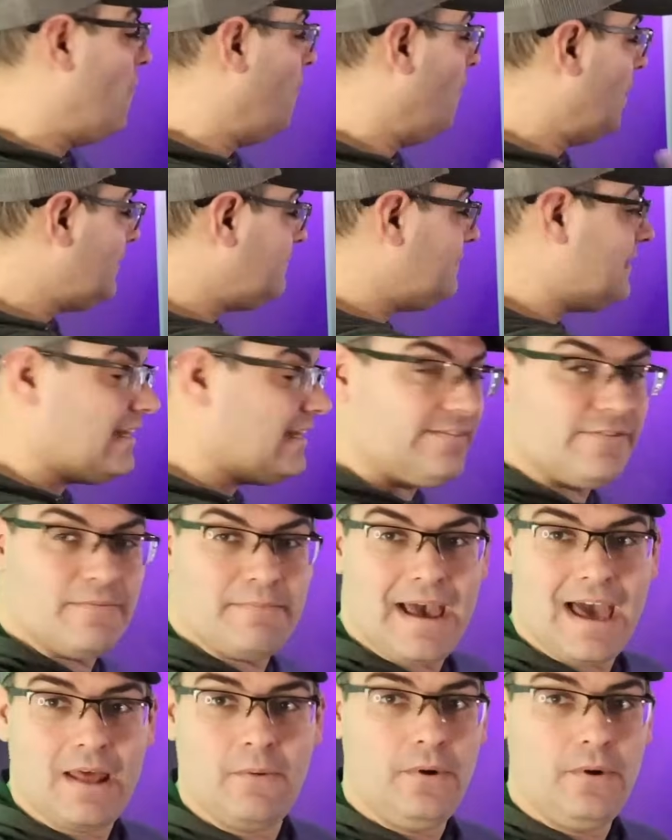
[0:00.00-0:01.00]
what if they leave a
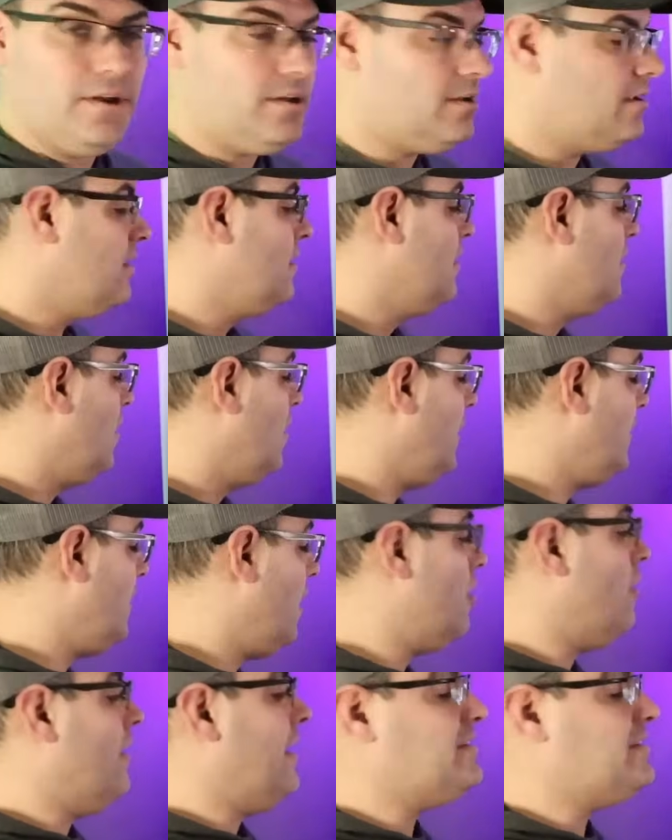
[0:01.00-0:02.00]
bad one? And
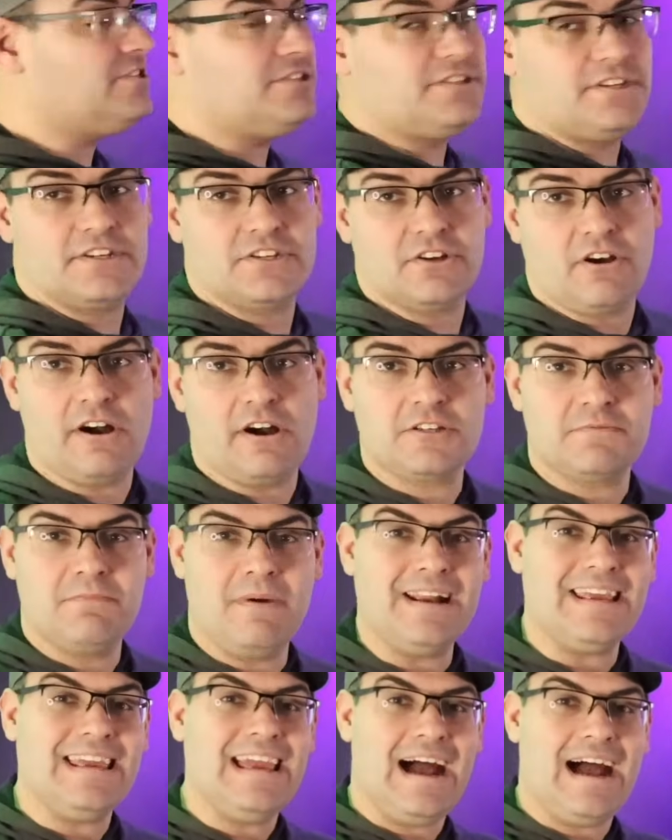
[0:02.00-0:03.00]
oh, agencies cost
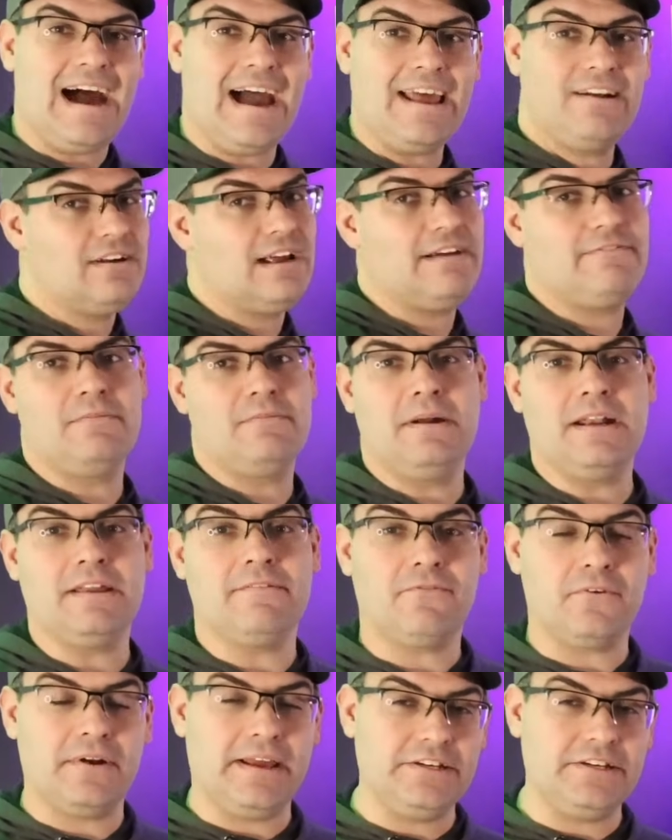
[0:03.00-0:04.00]
money. I don't have the money
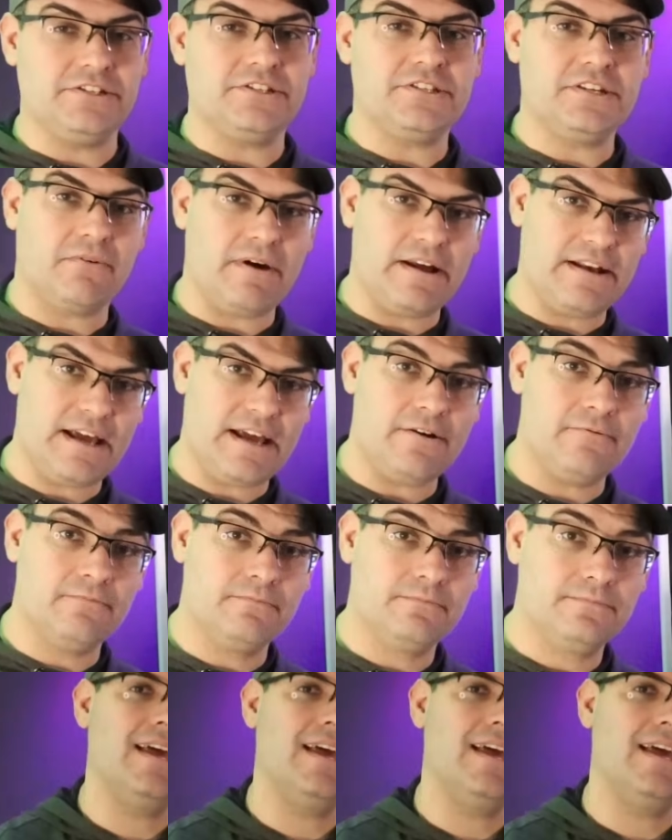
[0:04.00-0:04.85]
for an agency right now.